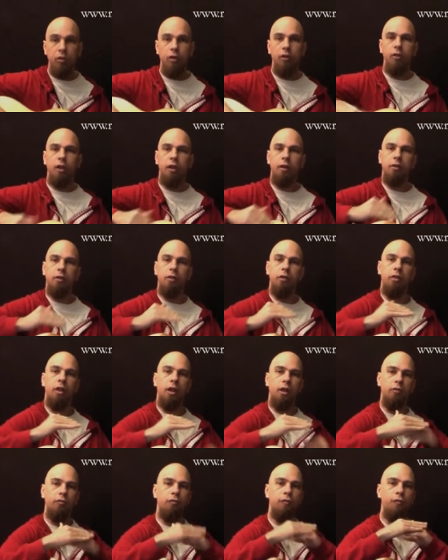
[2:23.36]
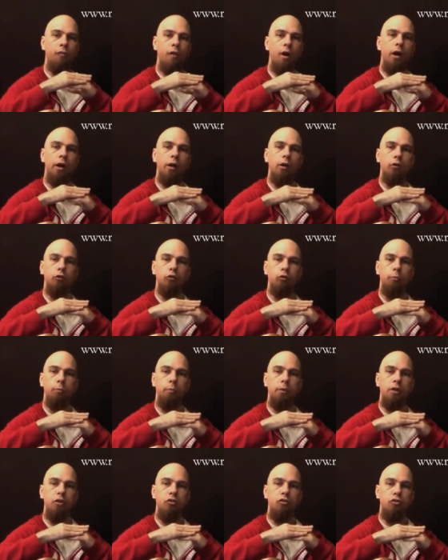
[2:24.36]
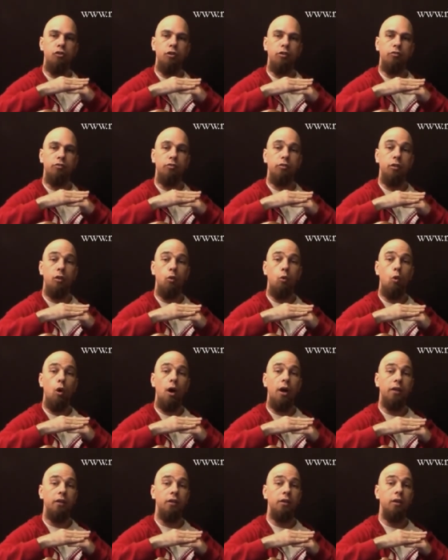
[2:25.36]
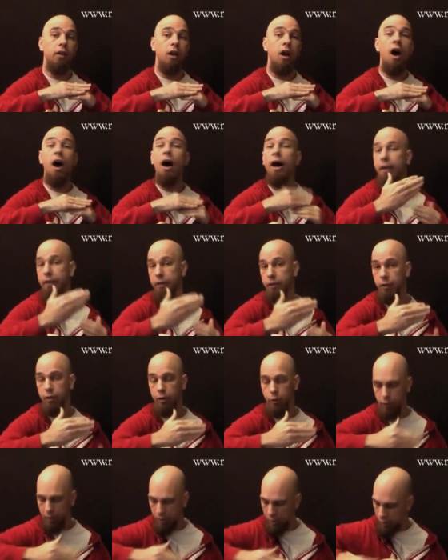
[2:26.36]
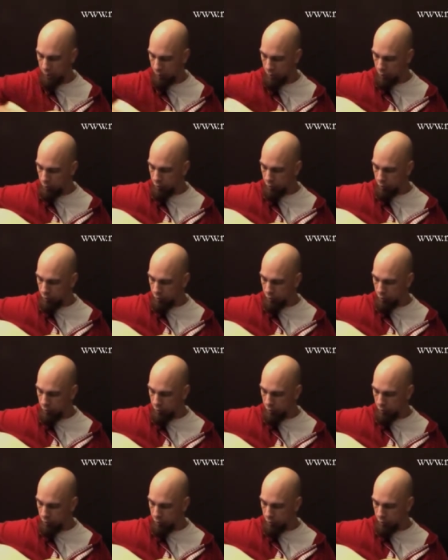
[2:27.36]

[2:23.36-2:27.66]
that that it's filed to be just the right height, okay,